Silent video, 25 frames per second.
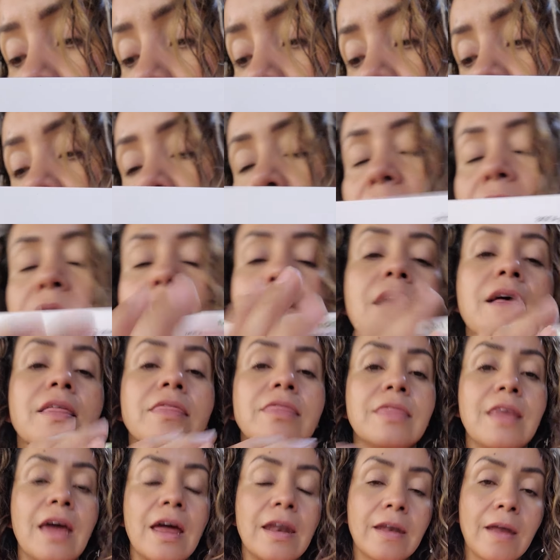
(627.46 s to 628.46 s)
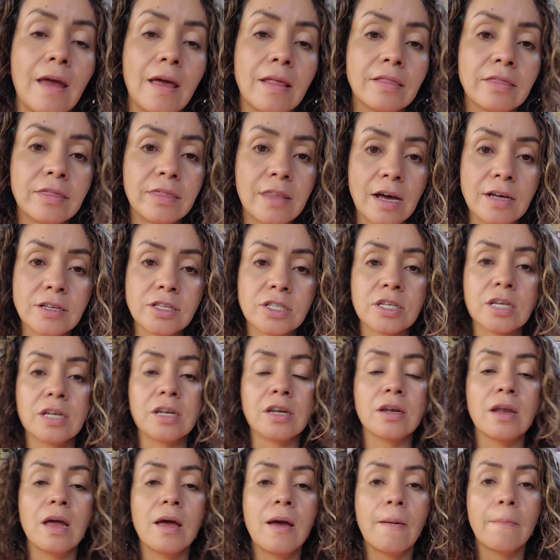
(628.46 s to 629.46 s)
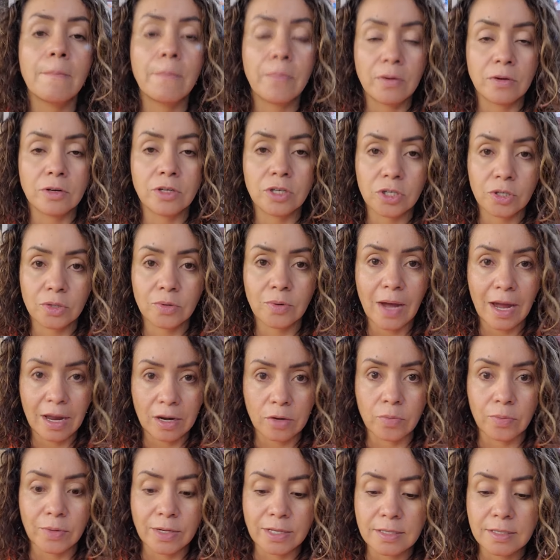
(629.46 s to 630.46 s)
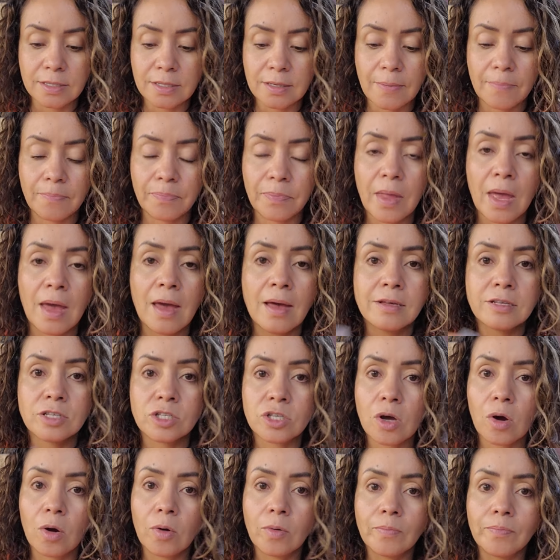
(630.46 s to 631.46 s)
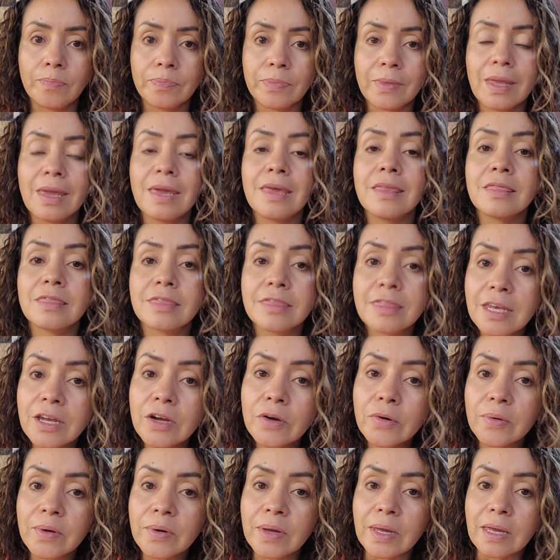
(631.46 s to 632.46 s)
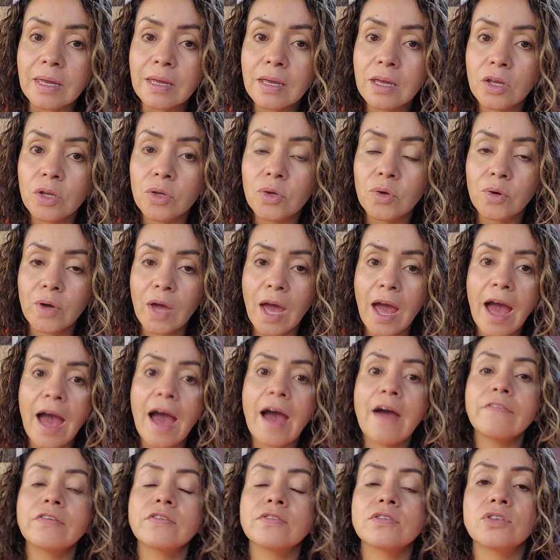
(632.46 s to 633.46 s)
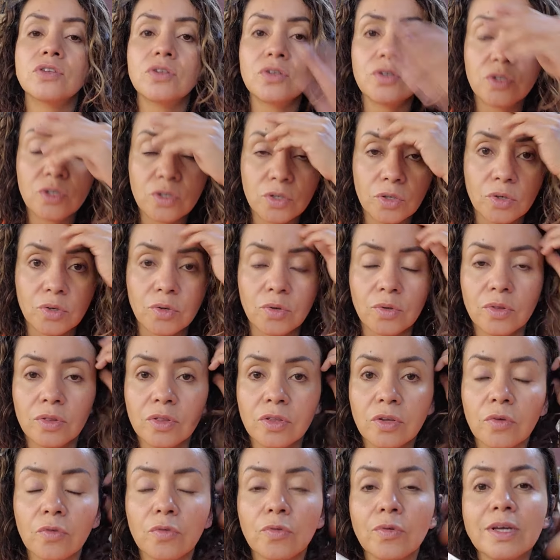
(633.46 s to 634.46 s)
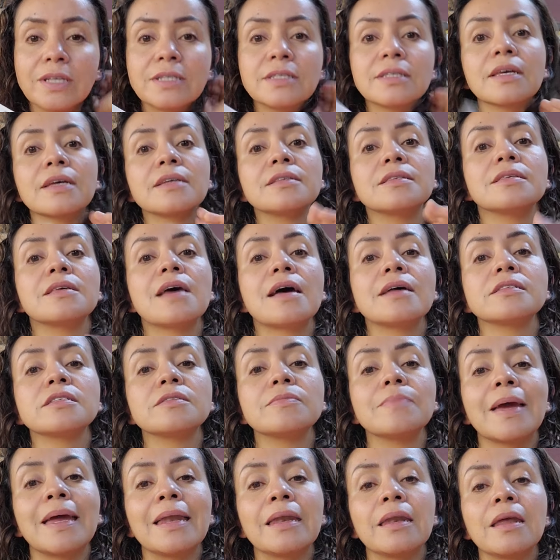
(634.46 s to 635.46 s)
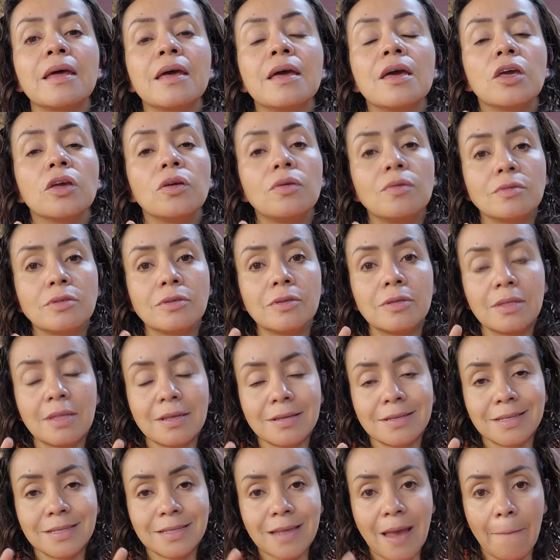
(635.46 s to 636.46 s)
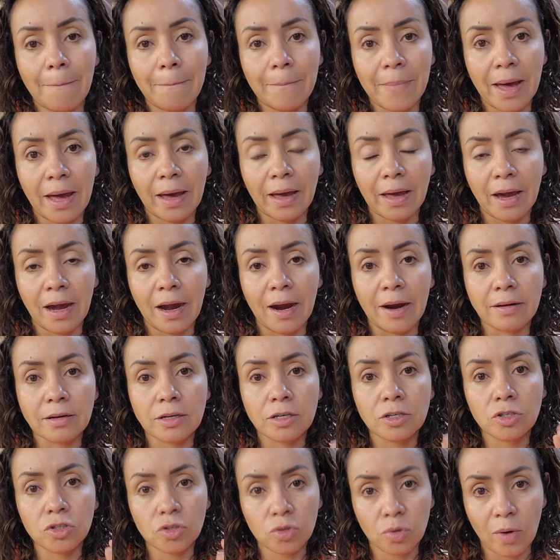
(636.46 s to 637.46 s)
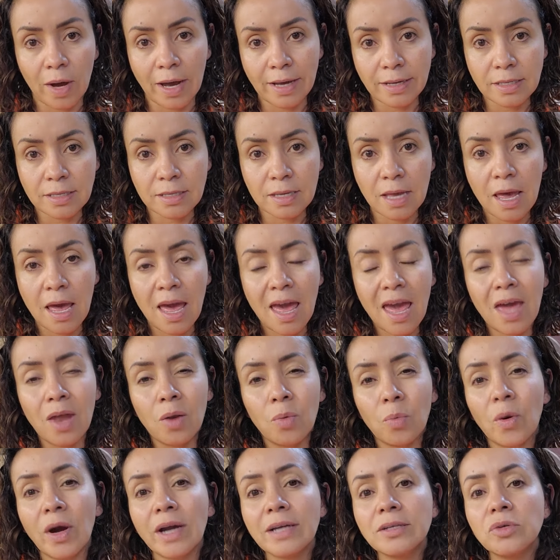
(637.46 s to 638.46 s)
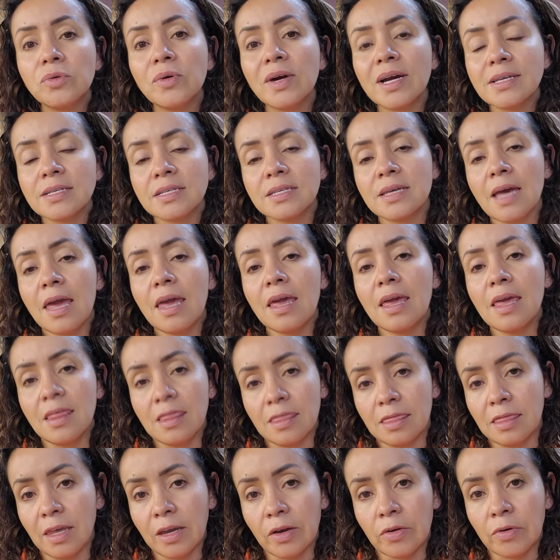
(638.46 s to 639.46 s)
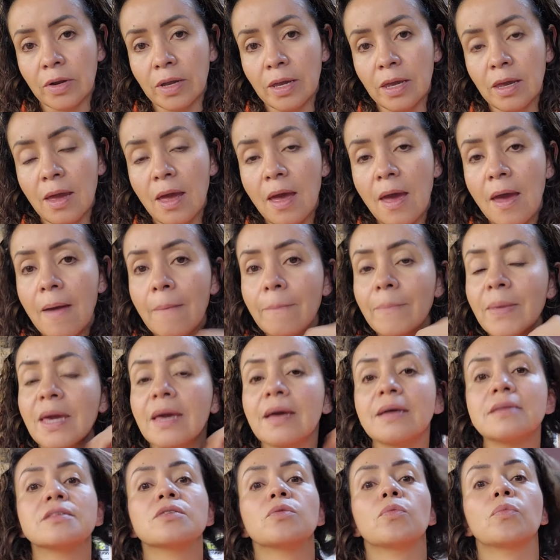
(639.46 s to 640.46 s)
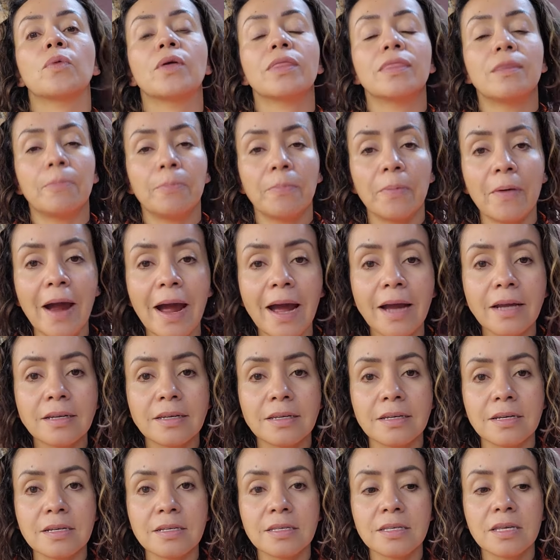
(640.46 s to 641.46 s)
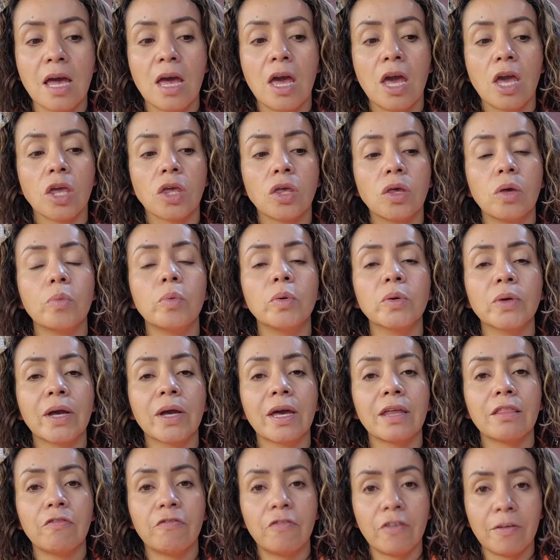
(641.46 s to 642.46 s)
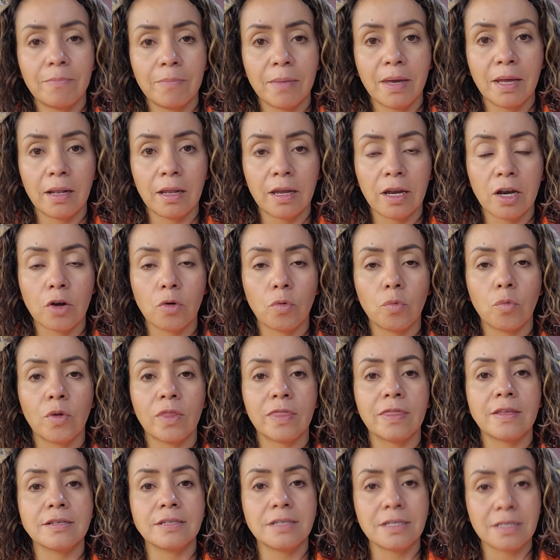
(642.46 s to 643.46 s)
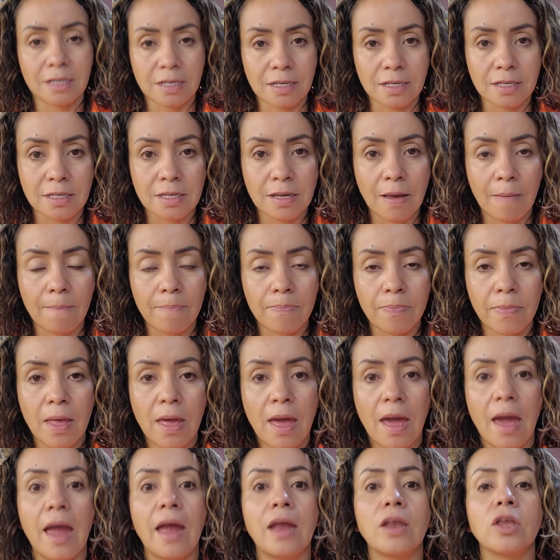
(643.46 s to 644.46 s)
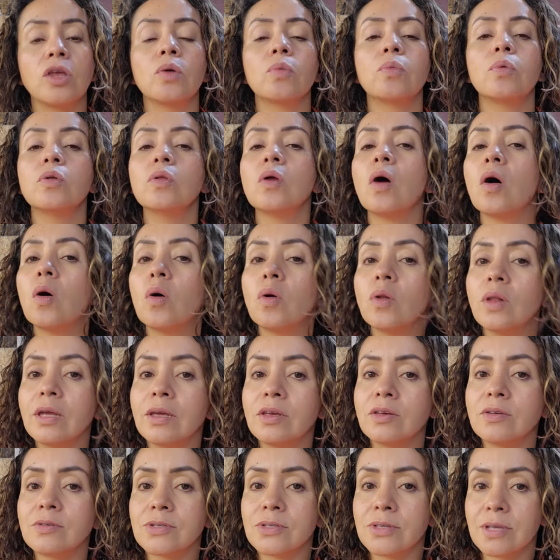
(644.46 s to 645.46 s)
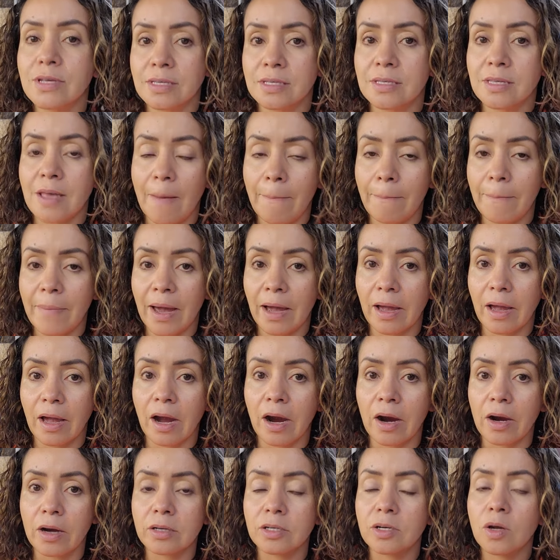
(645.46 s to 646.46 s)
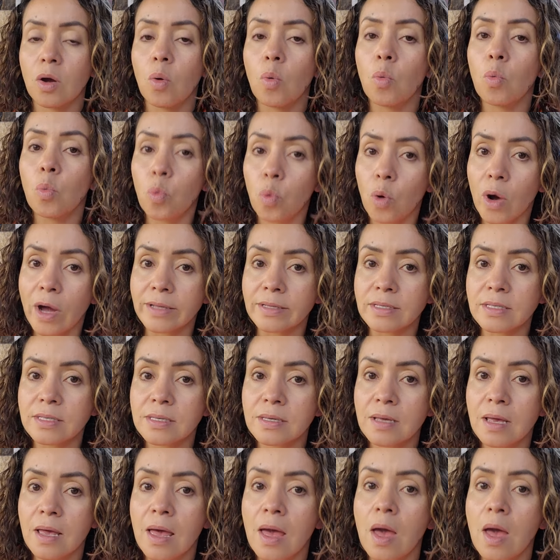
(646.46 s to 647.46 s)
way that doesn't put you at risk. So in theory, you have to do the risk assessment using the step back card twice. And why do I say in theory? Because with the practice, you will get familiar with the system and you will only use the step back card once,